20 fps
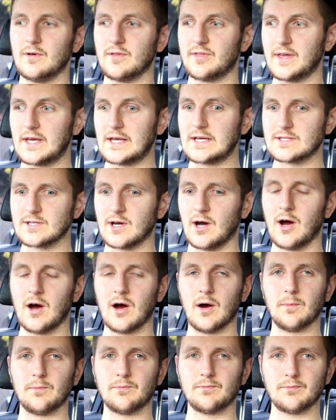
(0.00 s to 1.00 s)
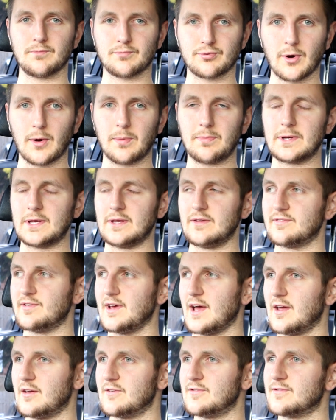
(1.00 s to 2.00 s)
things are properly
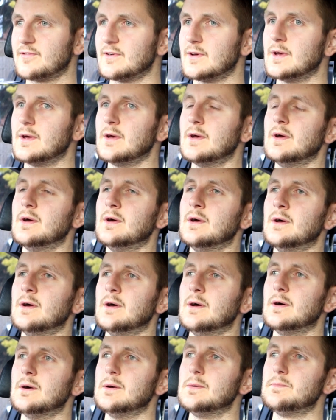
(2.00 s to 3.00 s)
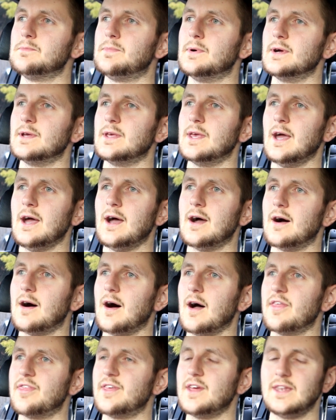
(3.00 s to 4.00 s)
safe. But yeah,
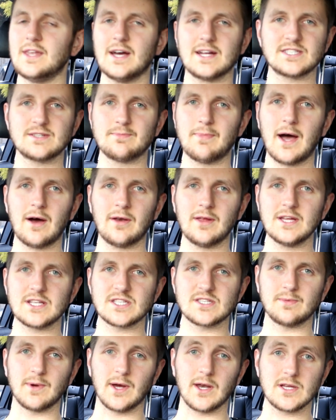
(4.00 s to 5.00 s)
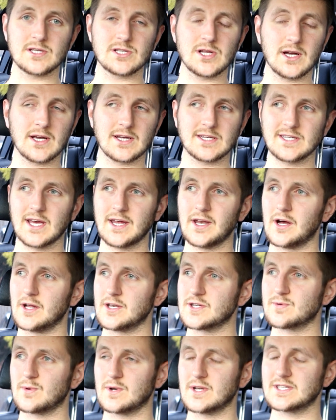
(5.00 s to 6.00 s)
I think that's about it, to be honest. Like I said, I
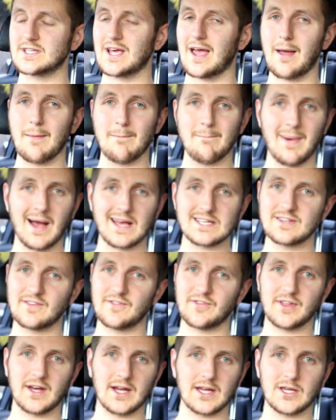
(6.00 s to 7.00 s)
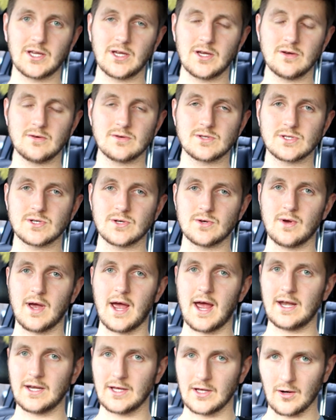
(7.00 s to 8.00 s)
just want to say a massive thank you to
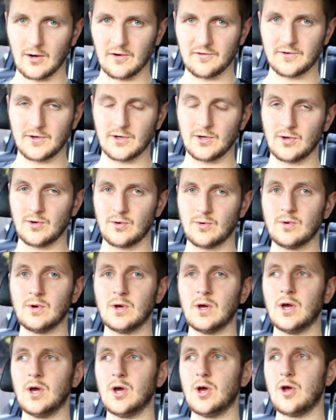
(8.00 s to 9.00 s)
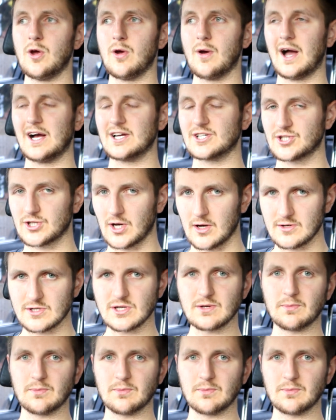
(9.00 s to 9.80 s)
any of you who has shown